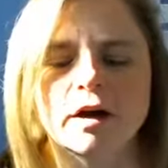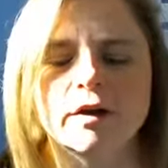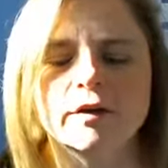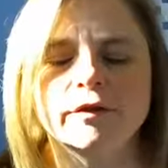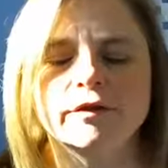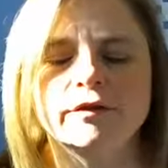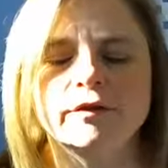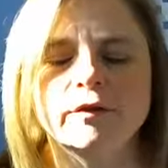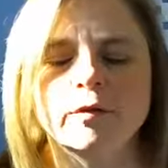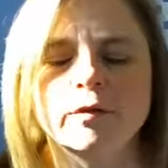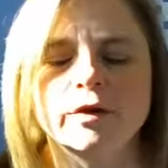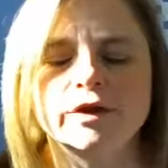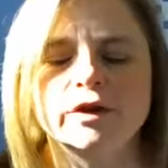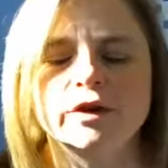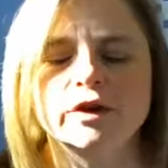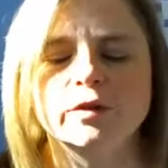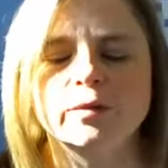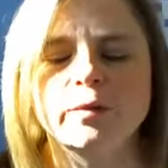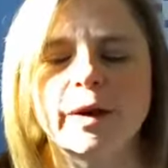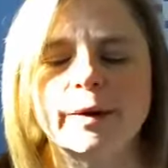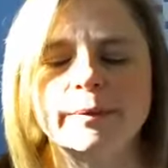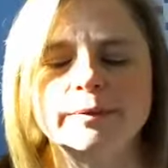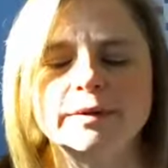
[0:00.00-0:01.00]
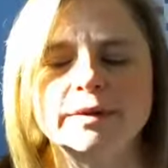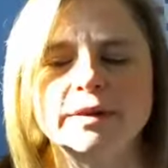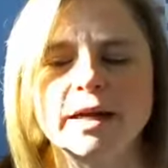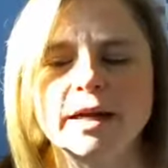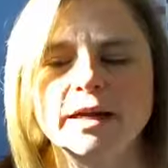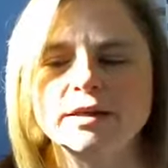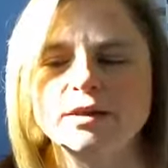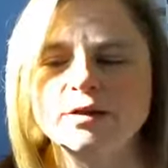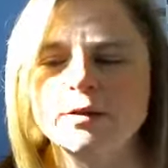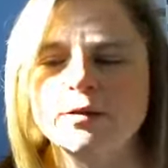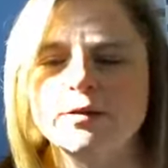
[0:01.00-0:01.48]
for your
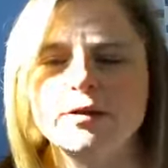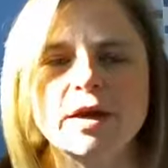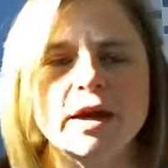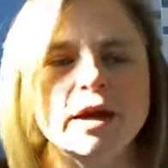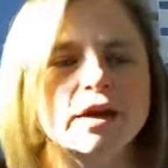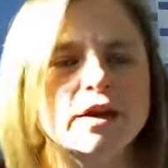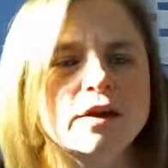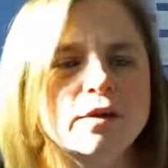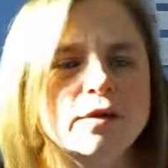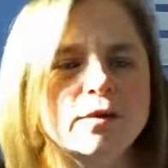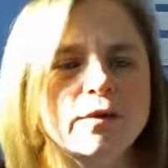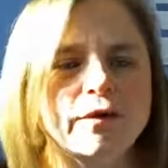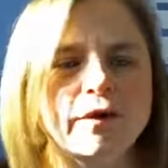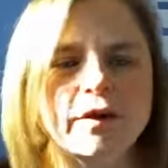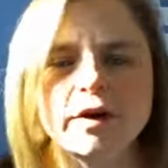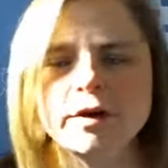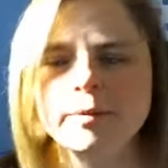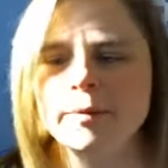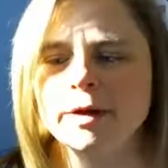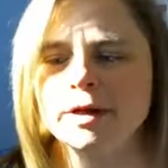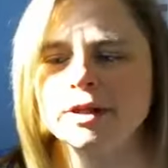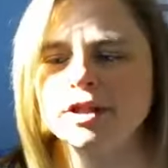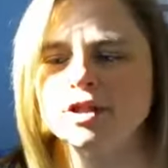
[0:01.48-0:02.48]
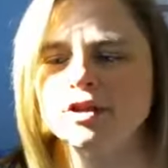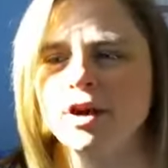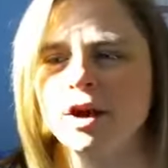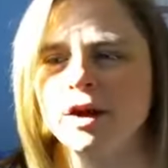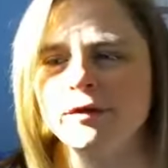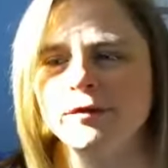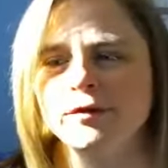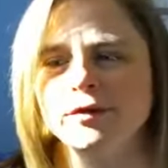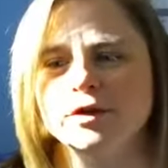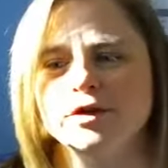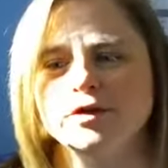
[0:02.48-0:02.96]
website. So thank you very much,
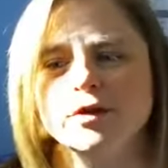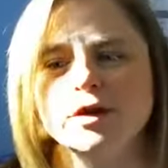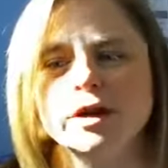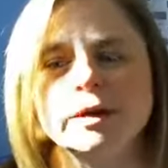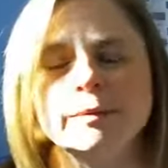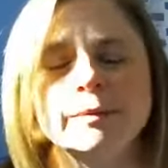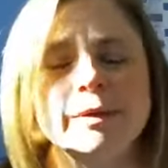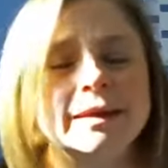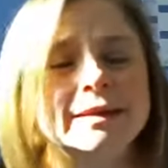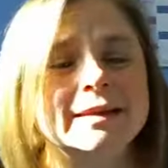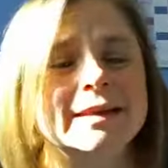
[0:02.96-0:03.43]
Scott, for joining me.